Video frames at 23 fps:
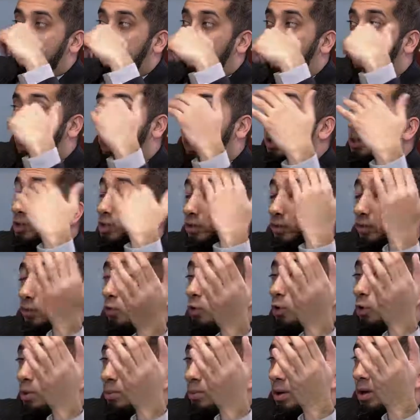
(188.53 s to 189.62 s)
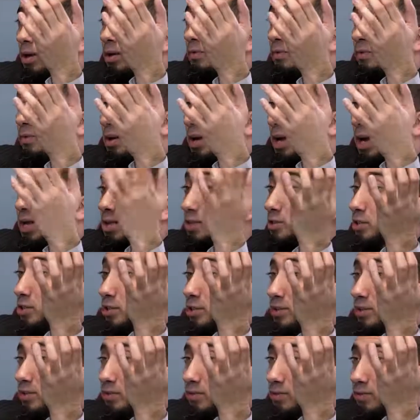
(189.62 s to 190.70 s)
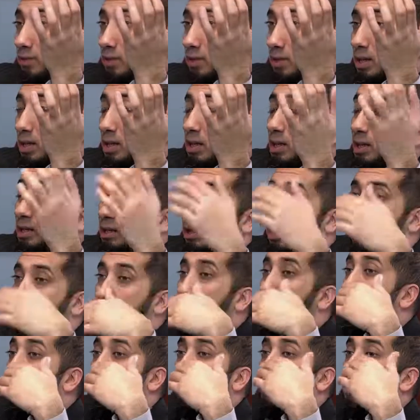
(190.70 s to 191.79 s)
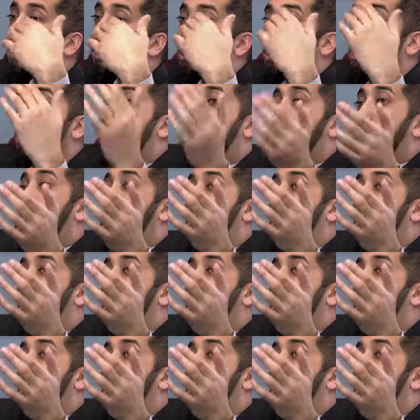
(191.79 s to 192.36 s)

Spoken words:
highest form of adjective, then you don't even use an